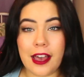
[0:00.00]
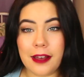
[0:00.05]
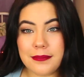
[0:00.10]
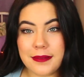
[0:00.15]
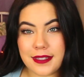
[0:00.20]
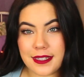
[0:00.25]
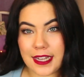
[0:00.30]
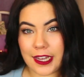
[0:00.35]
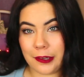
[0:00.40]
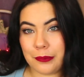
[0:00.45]

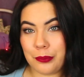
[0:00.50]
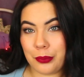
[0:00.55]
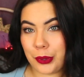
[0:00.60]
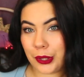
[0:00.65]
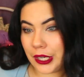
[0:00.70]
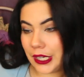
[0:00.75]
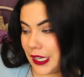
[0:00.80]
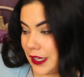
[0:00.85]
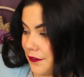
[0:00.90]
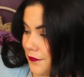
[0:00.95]
Comes down
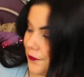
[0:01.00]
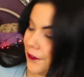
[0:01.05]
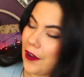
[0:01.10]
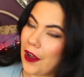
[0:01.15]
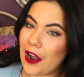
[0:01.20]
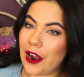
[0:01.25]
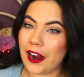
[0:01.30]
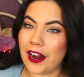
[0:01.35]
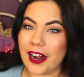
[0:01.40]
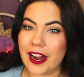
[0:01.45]
pretty
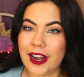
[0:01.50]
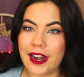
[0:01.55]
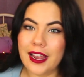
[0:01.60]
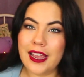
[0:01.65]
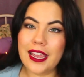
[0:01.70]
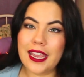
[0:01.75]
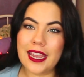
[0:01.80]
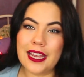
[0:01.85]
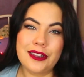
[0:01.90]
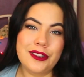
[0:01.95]
far.
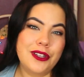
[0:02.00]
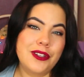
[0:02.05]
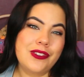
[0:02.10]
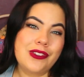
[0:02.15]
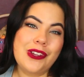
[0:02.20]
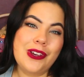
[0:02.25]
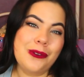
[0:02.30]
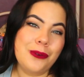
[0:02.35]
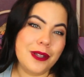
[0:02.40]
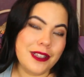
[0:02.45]
It looks
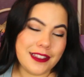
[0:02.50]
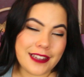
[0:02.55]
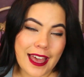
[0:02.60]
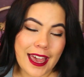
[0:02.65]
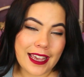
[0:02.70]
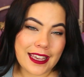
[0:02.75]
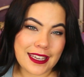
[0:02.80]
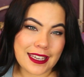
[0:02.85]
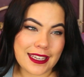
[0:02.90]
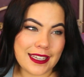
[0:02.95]
good with
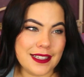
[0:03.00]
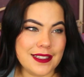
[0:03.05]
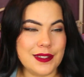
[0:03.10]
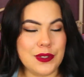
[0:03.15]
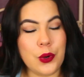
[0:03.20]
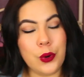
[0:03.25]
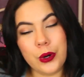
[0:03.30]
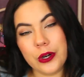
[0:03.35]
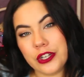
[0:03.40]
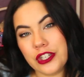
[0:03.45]
leggings
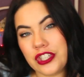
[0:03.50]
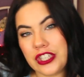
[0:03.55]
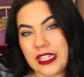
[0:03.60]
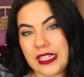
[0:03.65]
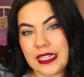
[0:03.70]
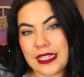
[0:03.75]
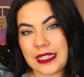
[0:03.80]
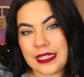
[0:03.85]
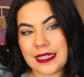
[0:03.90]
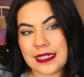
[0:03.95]
or
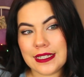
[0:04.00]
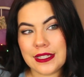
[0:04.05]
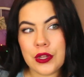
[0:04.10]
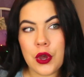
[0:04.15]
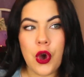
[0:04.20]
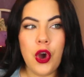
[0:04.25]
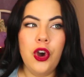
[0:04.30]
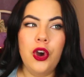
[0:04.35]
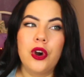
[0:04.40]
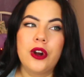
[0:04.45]
jeans
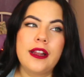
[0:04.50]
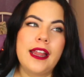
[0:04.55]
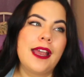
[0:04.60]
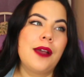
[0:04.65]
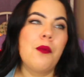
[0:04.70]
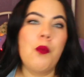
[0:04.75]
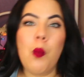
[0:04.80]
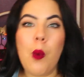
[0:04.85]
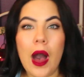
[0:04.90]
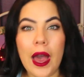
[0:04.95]
or like
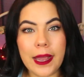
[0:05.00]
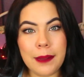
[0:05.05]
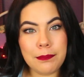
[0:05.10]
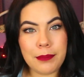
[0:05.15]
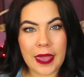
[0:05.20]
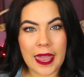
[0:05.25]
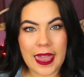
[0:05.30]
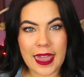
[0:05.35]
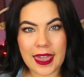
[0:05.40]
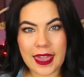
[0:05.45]
white
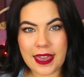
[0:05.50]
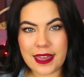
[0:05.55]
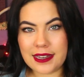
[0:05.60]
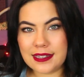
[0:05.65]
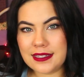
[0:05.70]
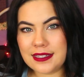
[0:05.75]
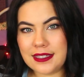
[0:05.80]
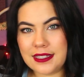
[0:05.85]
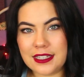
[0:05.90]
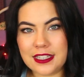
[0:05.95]

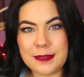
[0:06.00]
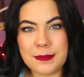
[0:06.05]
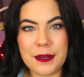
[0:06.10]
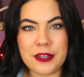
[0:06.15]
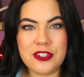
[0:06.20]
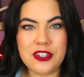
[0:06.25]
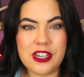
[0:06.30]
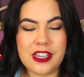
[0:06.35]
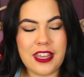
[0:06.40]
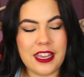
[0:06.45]
pants,
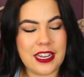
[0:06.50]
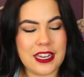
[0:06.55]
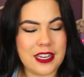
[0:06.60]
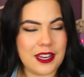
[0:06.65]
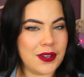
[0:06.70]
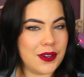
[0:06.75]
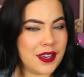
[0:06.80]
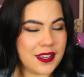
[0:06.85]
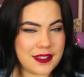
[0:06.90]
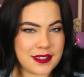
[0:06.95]
especially like, you
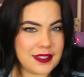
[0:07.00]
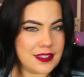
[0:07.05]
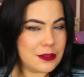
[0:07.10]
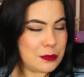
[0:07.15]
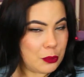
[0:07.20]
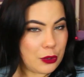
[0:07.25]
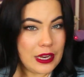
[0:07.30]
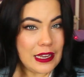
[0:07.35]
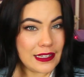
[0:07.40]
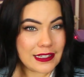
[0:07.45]
know, because the
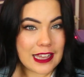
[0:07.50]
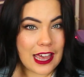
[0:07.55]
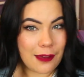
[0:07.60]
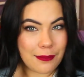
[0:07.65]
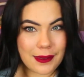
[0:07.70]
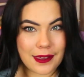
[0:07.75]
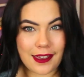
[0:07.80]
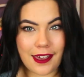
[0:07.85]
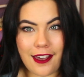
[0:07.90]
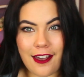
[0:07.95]
spring's coming